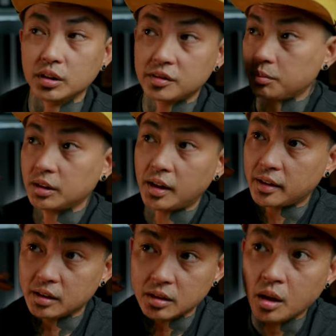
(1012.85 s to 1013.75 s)
It's something that I
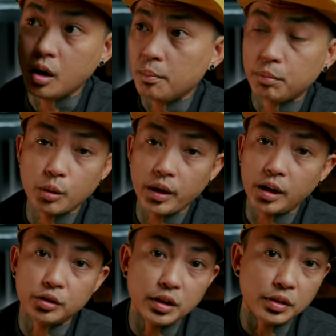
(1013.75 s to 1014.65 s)
can put away
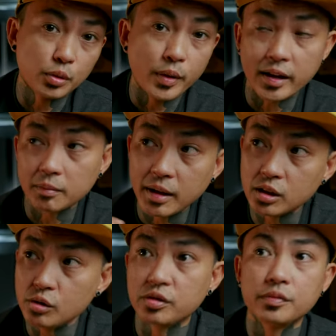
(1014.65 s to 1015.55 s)
underneath the rack,
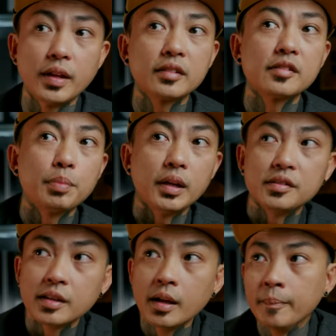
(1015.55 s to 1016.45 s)
make use of that
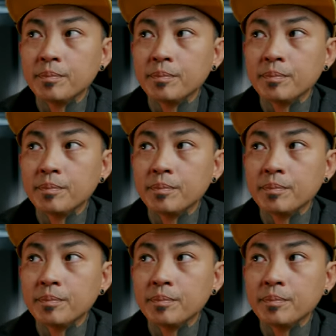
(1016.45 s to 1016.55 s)
space.